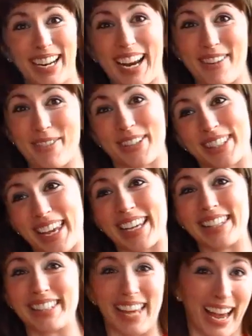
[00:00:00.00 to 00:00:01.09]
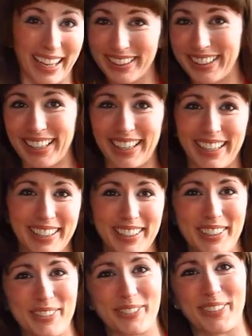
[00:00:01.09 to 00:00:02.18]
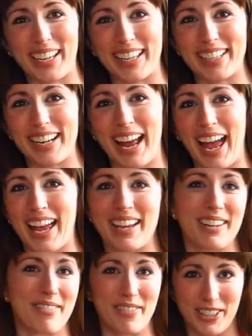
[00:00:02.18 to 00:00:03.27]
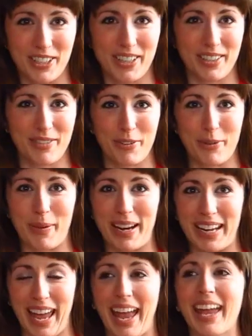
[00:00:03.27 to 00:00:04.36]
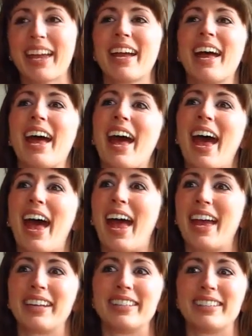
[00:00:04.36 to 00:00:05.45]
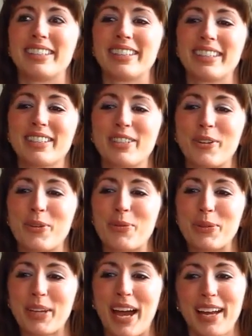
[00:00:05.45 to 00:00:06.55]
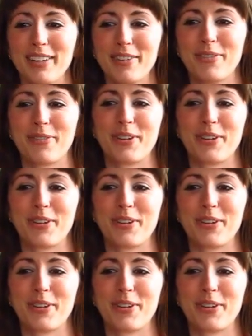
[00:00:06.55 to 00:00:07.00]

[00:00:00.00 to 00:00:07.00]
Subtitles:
It was exactly what I envisioned for my day, and so it was kind of,